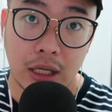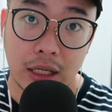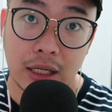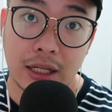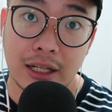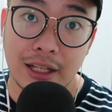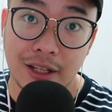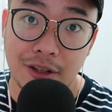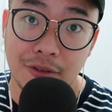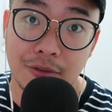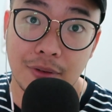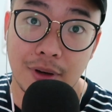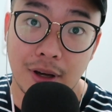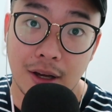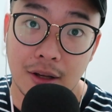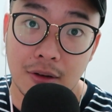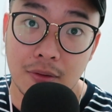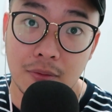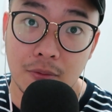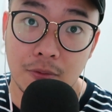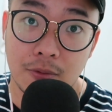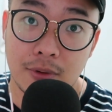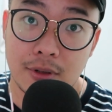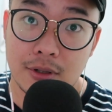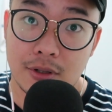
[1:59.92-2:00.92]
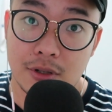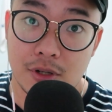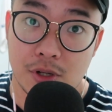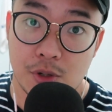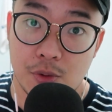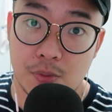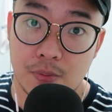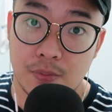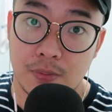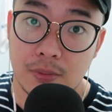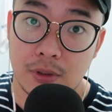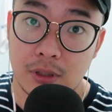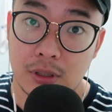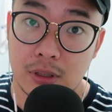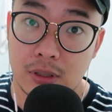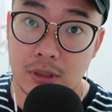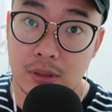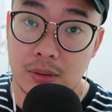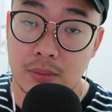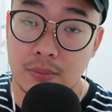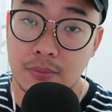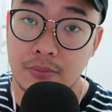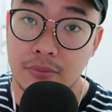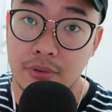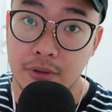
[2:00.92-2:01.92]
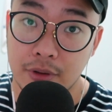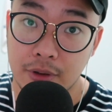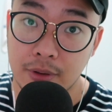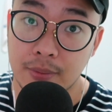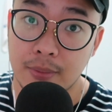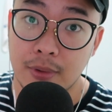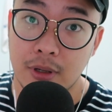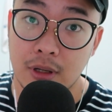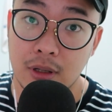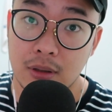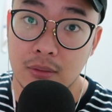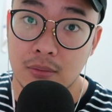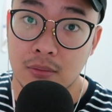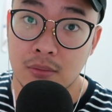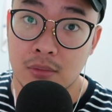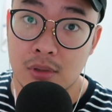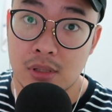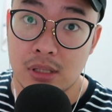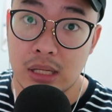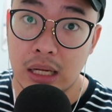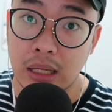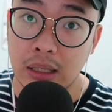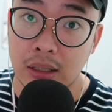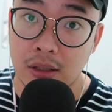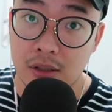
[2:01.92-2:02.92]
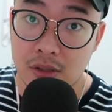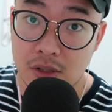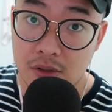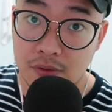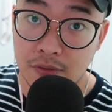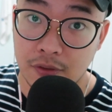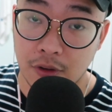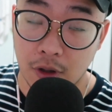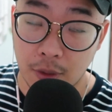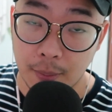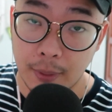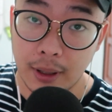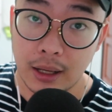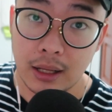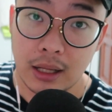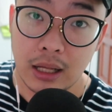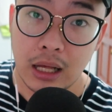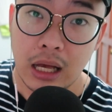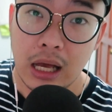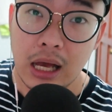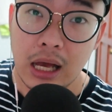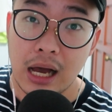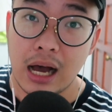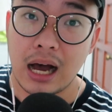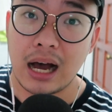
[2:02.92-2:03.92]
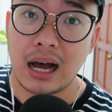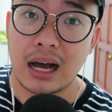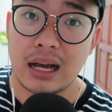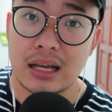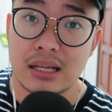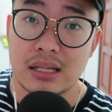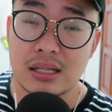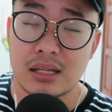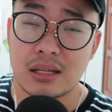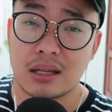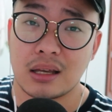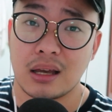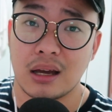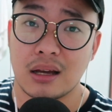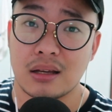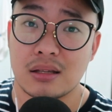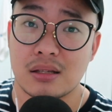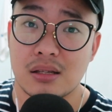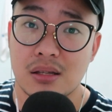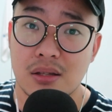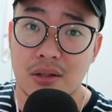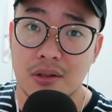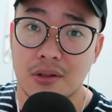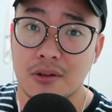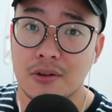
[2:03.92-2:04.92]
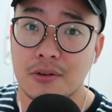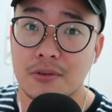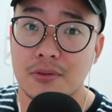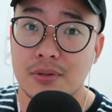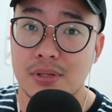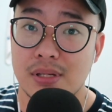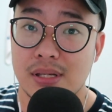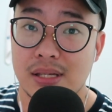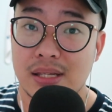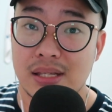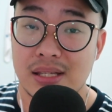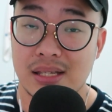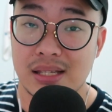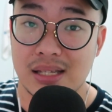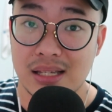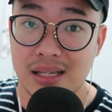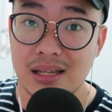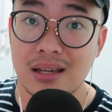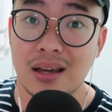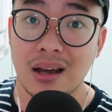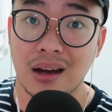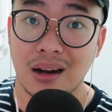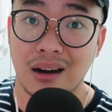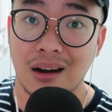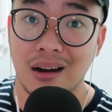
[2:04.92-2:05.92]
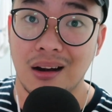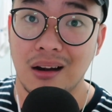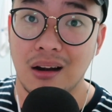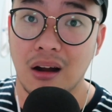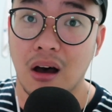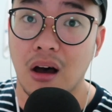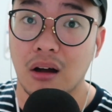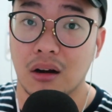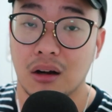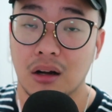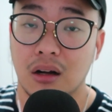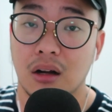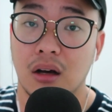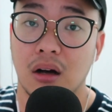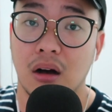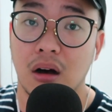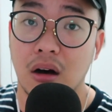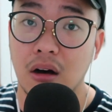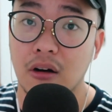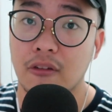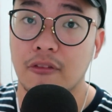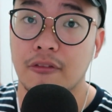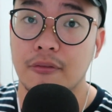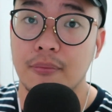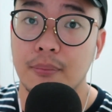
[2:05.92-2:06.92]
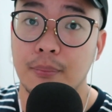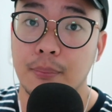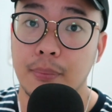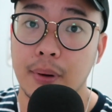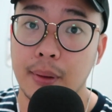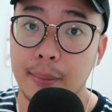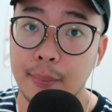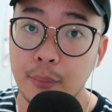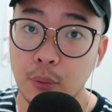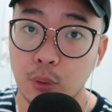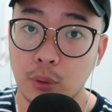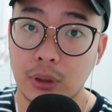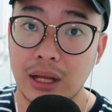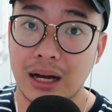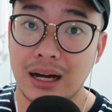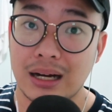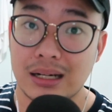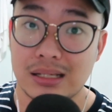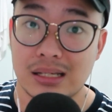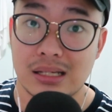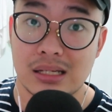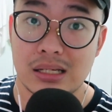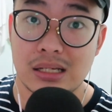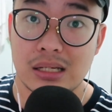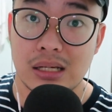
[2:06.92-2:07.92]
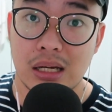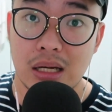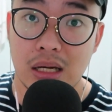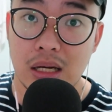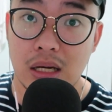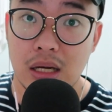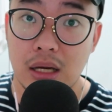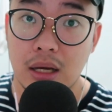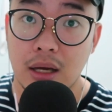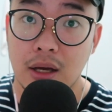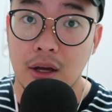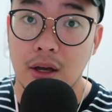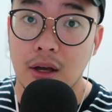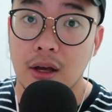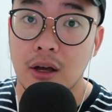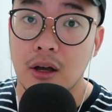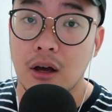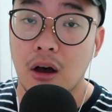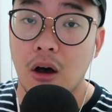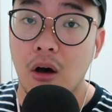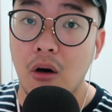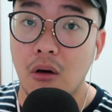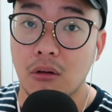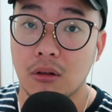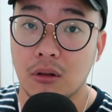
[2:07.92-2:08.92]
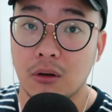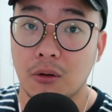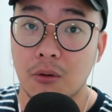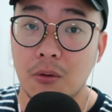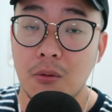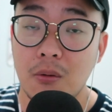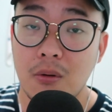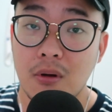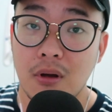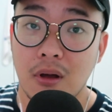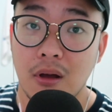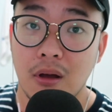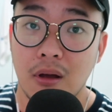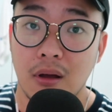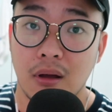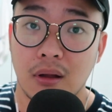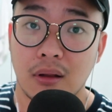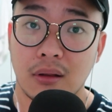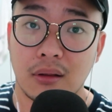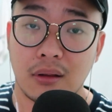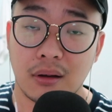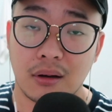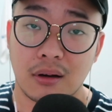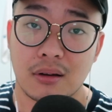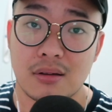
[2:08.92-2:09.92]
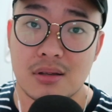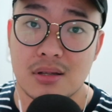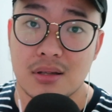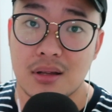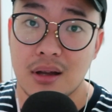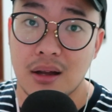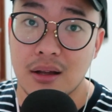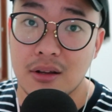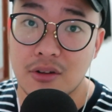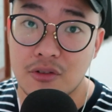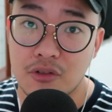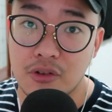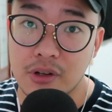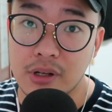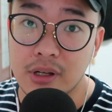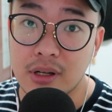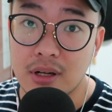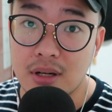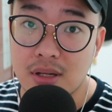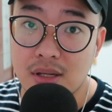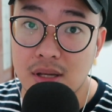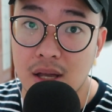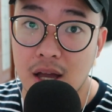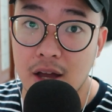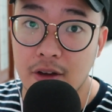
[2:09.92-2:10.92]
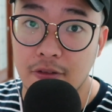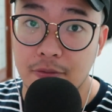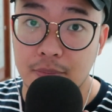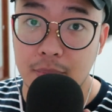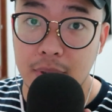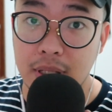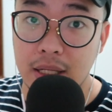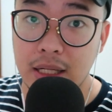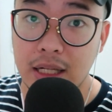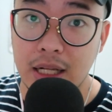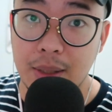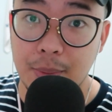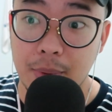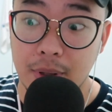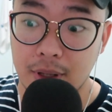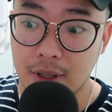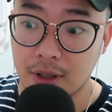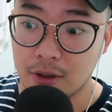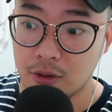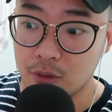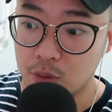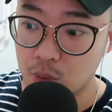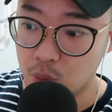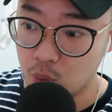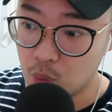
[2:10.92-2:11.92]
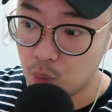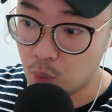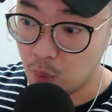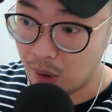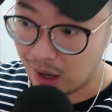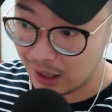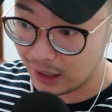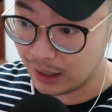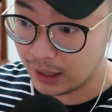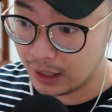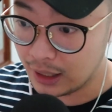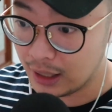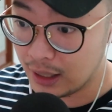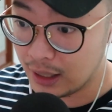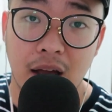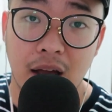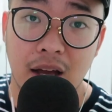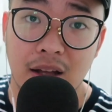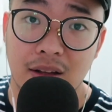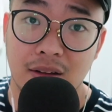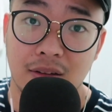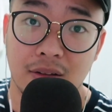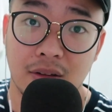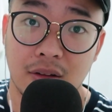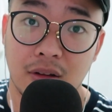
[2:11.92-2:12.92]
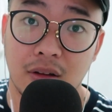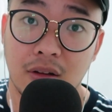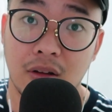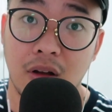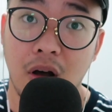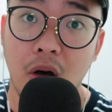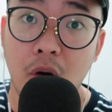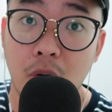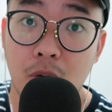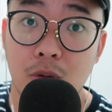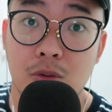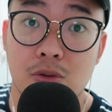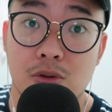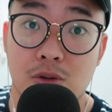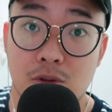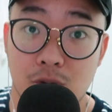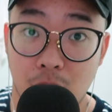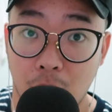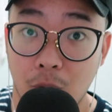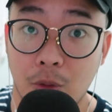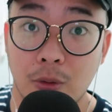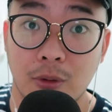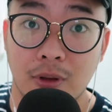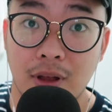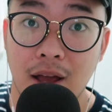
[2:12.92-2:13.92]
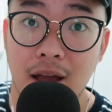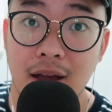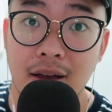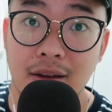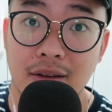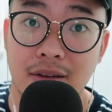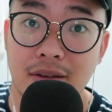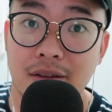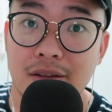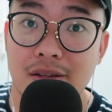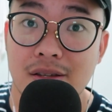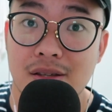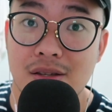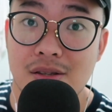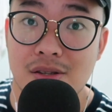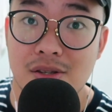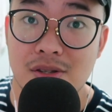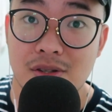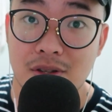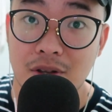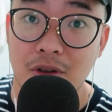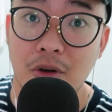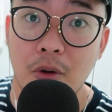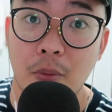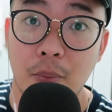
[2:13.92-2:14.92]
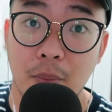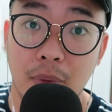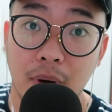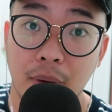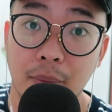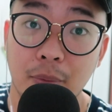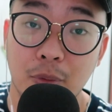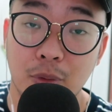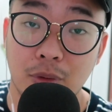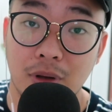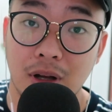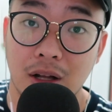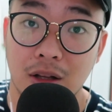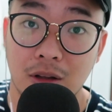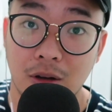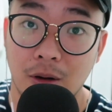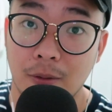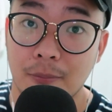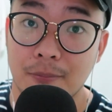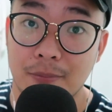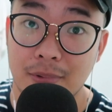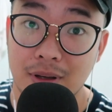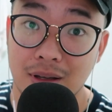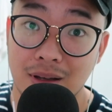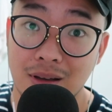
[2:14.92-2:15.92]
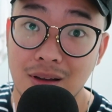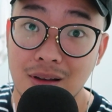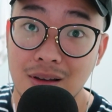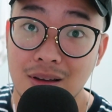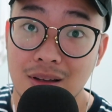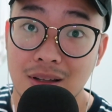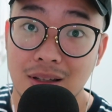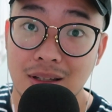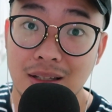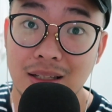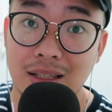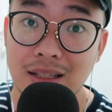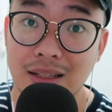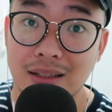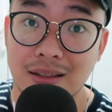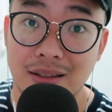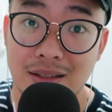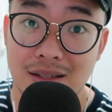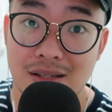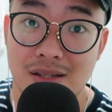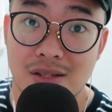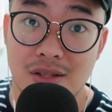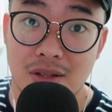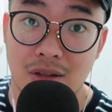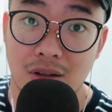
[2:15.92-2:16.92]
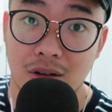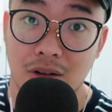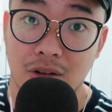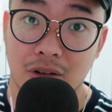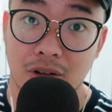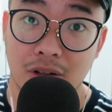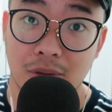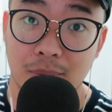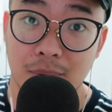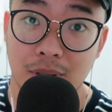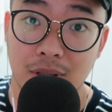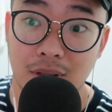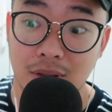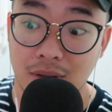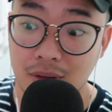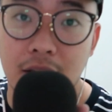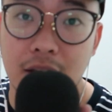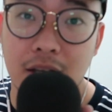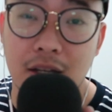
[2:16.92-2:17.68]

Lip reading: In the event, which is in premium standards format, I can still see a lot of Bermudas, although the stand triggers have been limited to one. And also, there is still Bermuda topping in this tournament.